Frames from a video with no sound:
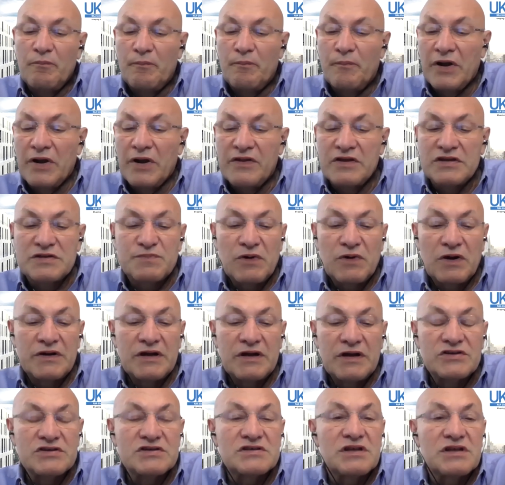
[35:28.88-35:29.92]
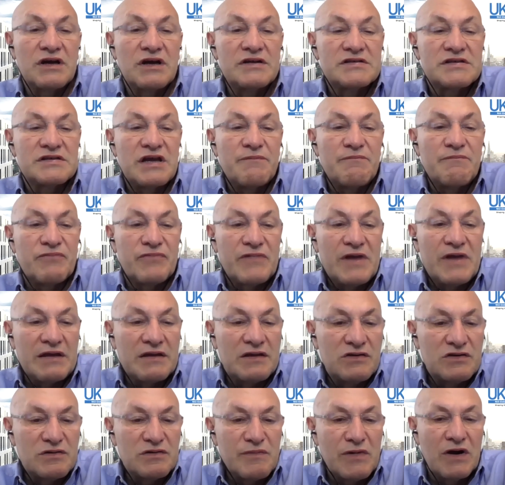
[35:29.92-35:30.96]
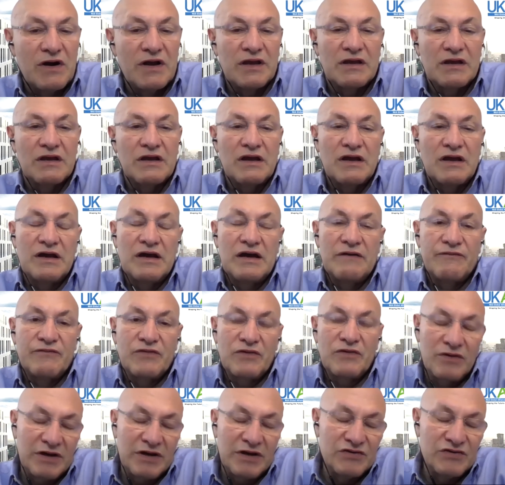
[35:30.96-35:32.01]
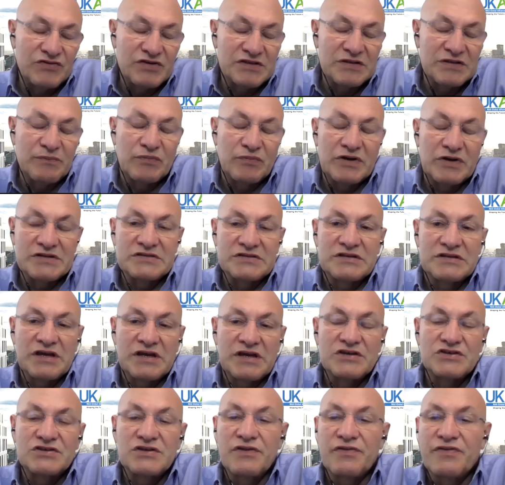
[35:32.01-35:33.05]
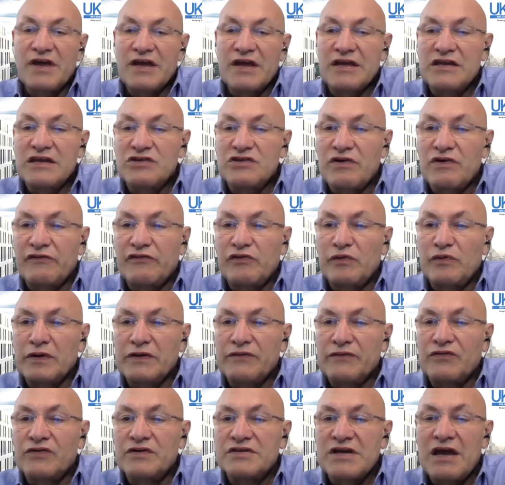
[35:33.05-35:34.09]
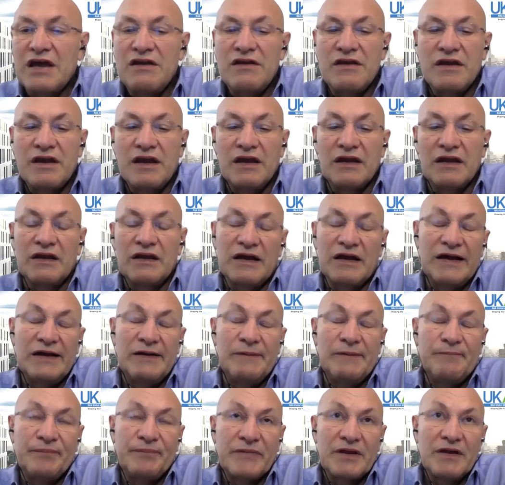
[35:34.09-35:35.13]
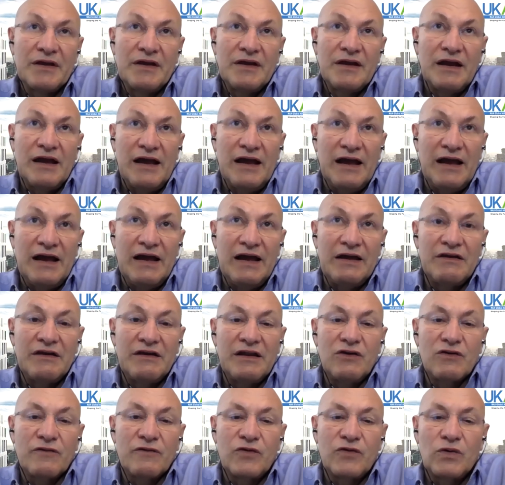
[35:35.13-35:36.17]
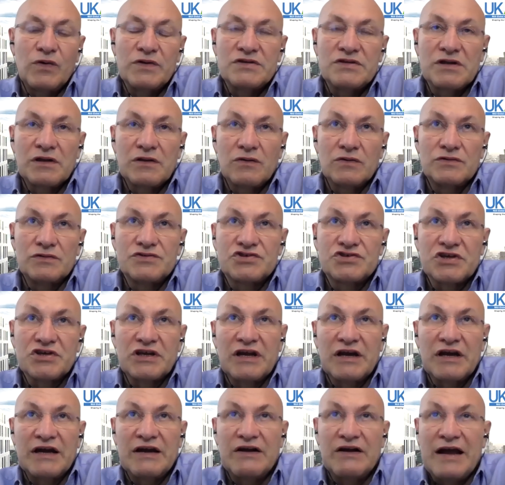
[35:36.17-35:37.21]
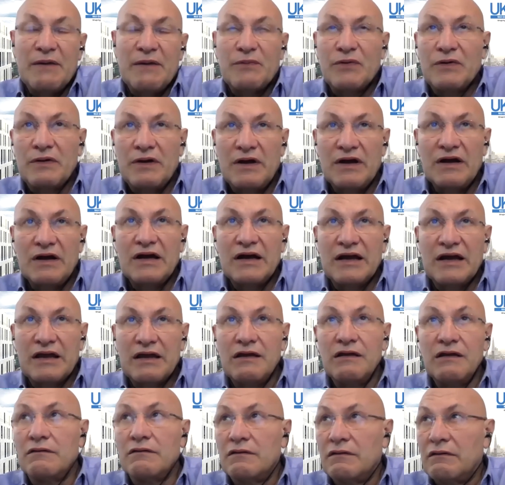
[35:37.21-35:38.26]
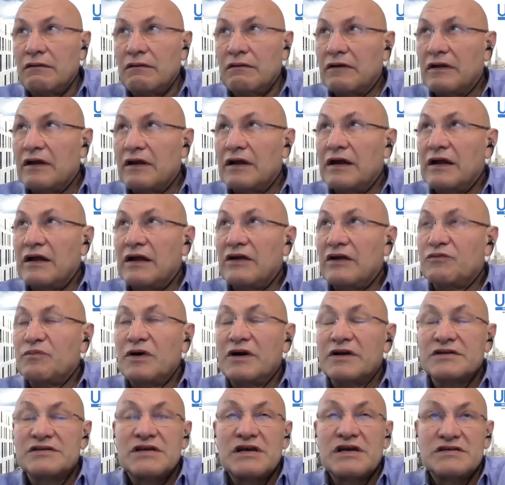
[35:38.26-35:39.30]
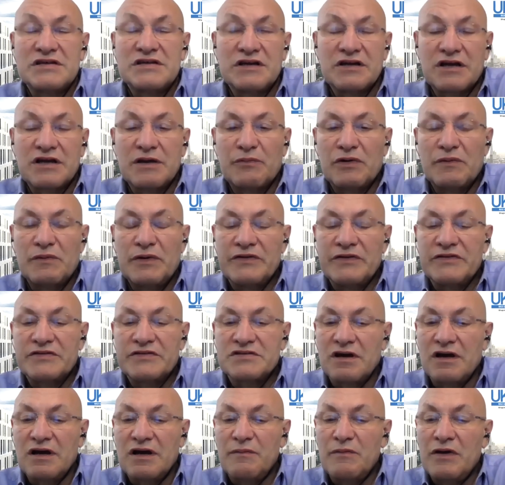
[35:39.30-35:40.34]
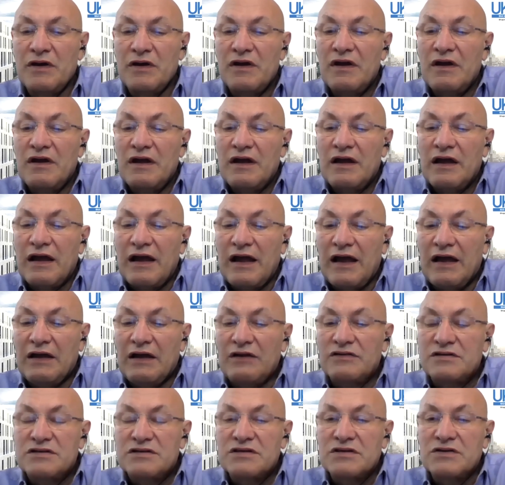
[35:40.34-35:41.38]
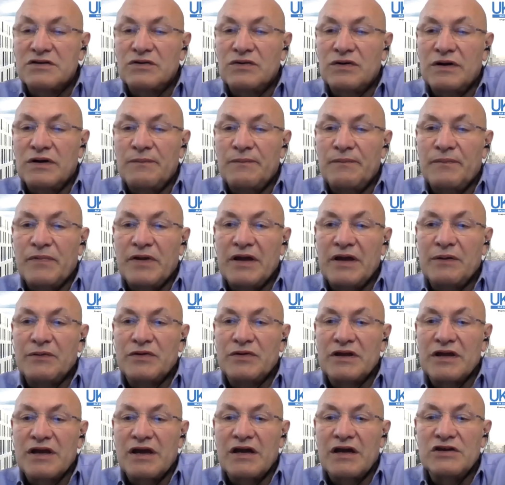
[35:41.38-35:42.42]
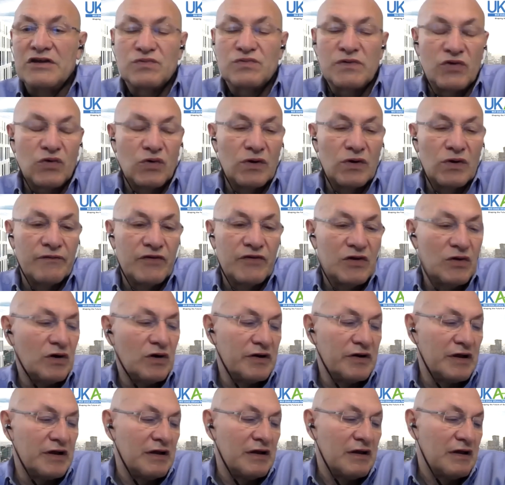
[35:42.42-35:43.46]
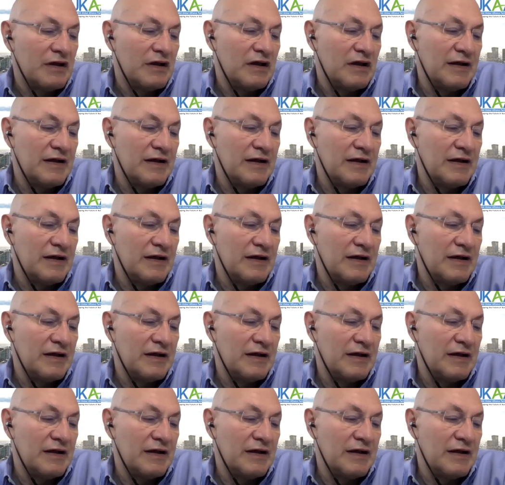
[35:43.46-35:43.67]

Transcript: But at this point, I'd just like to say thank you to Mike for a really interesting presentation. Thank you to everybody for attending. And I look forward to launching our app as Mike says, in a couple of months' time, and to being able to engage with all of you on a